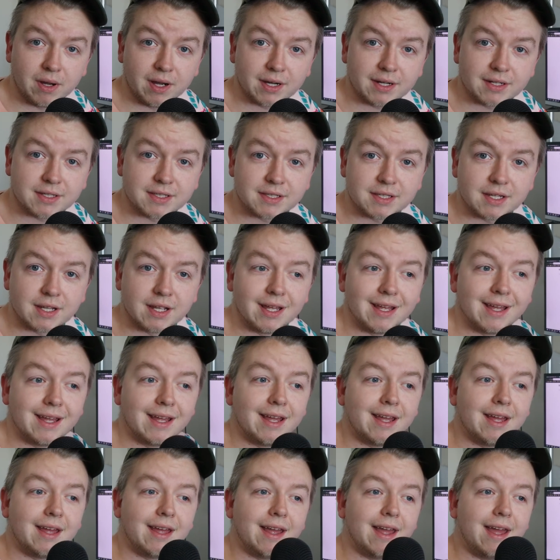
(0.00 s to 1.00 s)
bucks.
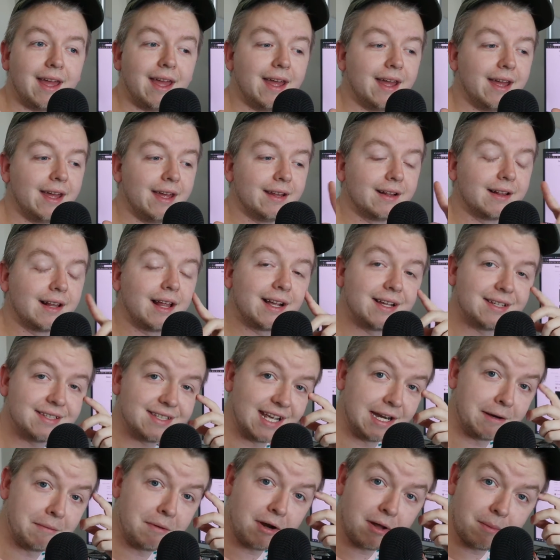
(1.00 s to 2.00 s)
And like I
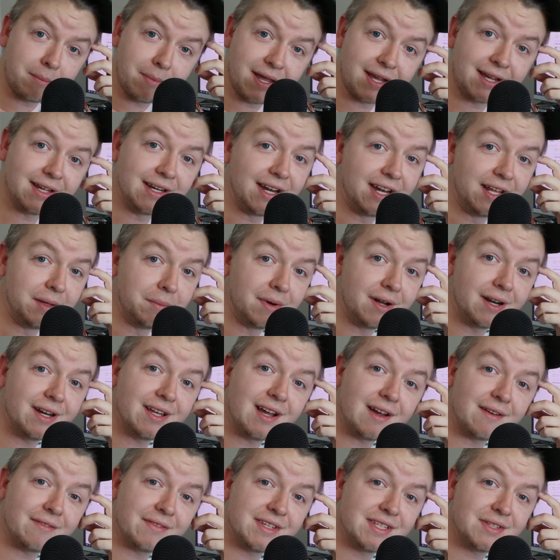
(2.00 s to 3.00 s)
said, I'm not making any
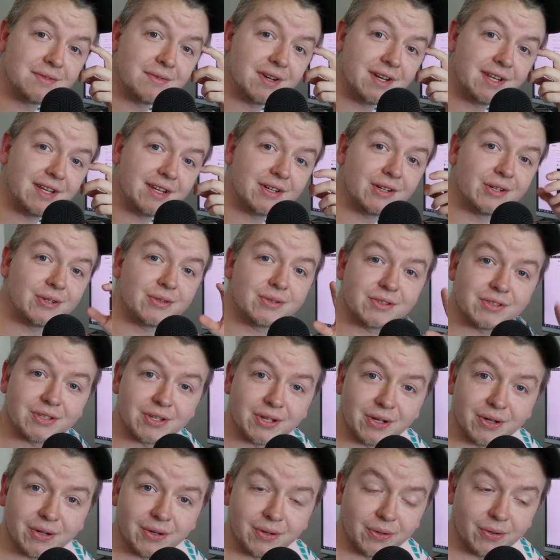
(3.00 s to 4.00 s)
money off this video,
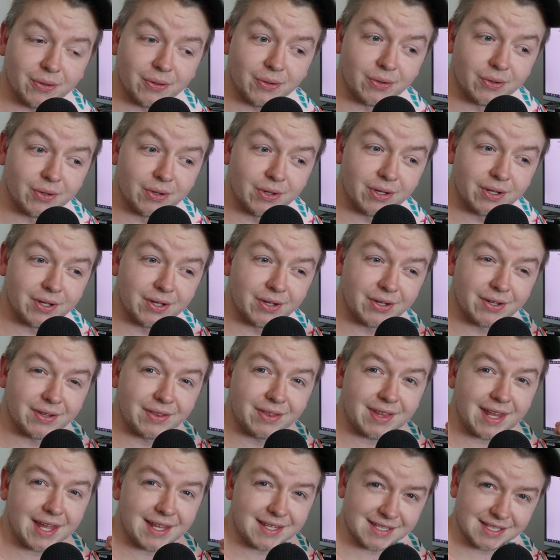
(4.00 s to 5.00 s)
so
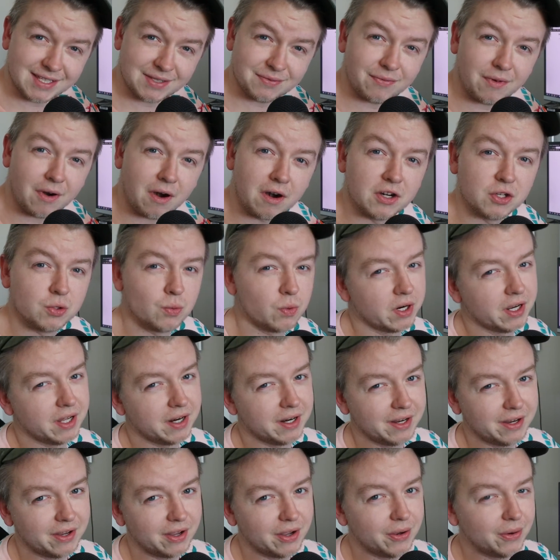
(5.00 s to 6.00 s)
that's as far as we're
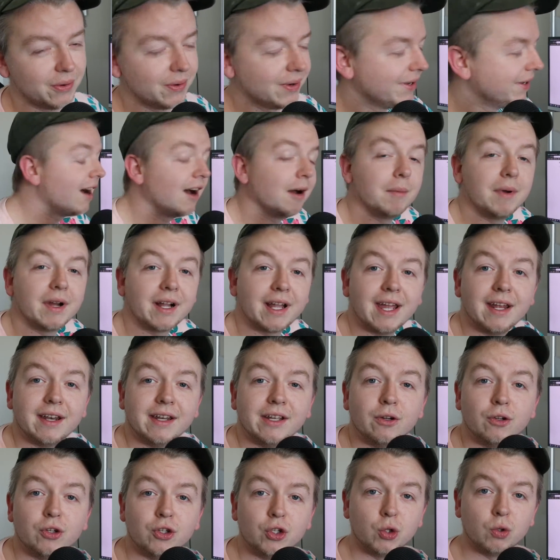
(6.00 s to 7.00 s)
gonna go. Um,
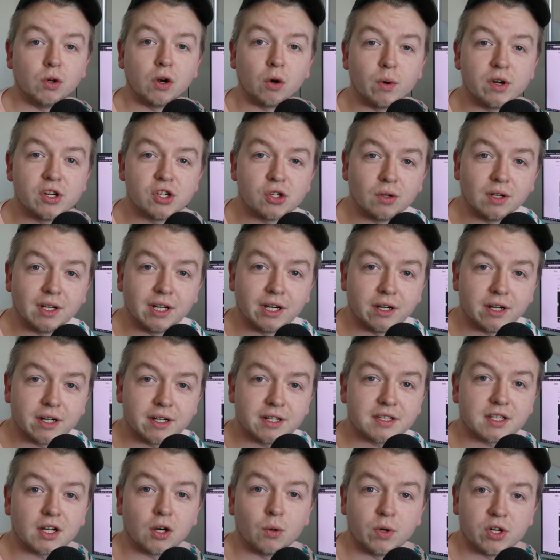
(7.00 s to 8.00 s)
again, he'll do original
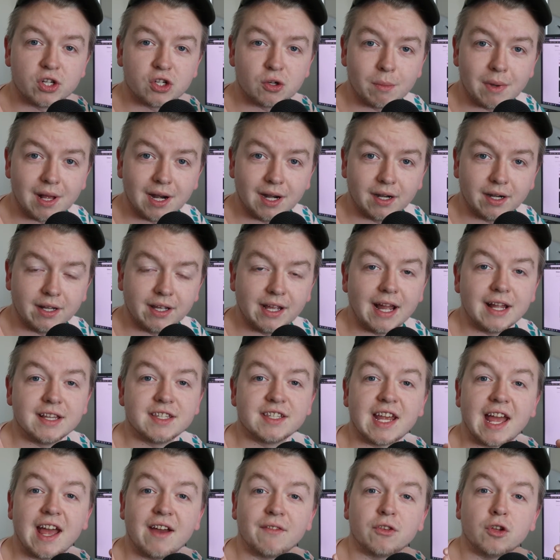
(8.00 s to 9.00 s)
lyrics, original melody. I
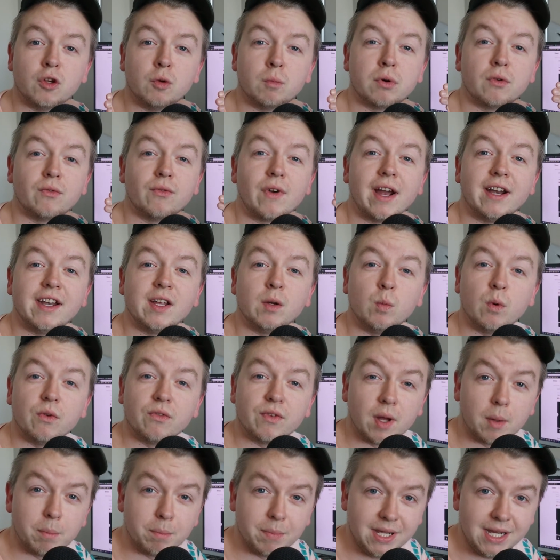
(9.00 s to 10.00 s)
just have to provide him
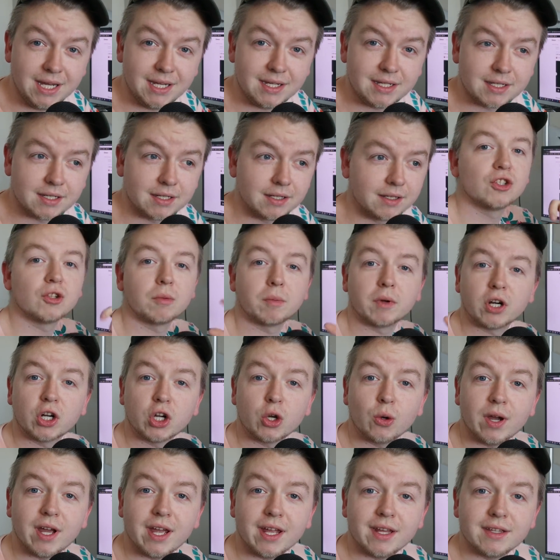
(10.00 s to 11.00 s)
with a beat. So I'm gonna
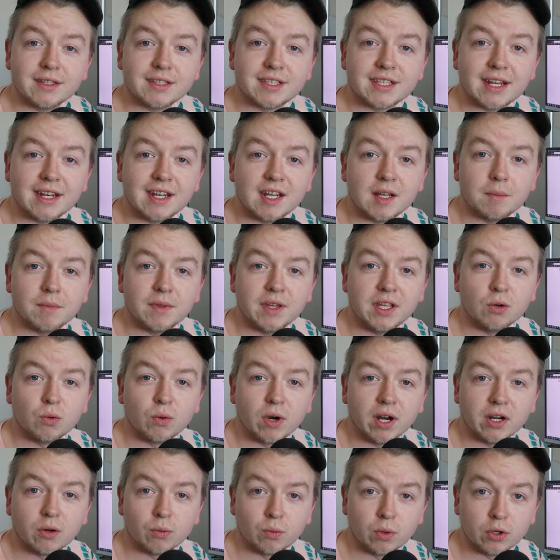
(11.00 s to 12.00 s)
go ahead and send him the
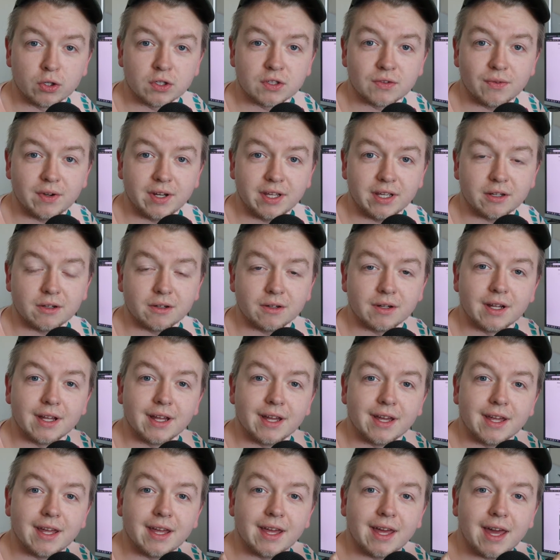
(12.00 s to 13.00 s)
Reddit roast video,
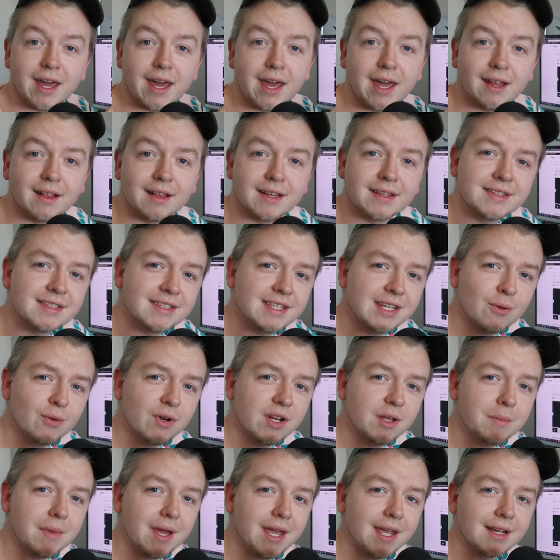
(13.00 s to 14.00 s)
and let's see
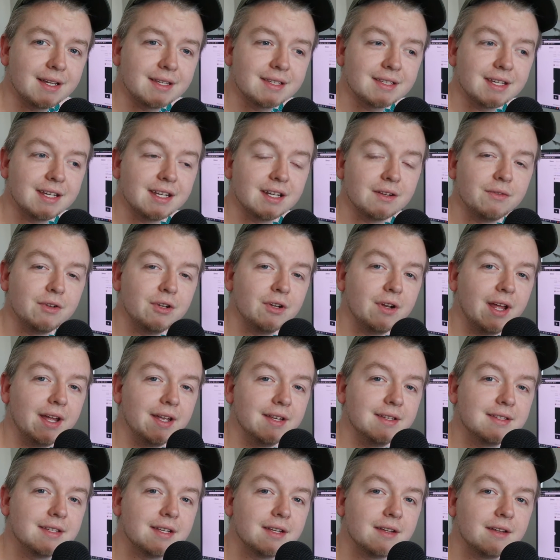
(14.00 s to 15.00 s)
what he makes in a few
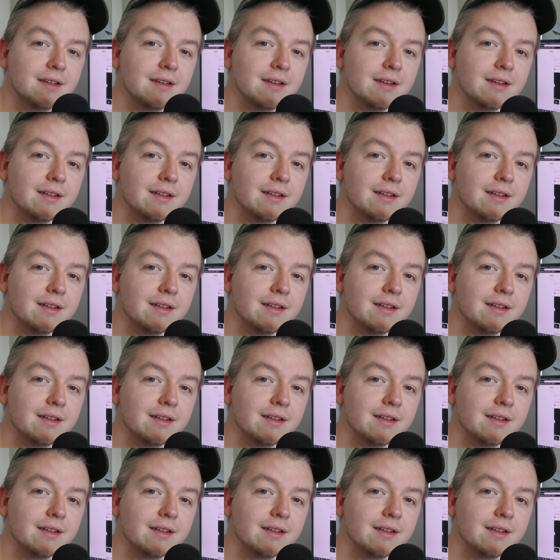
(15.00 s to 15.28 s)
days.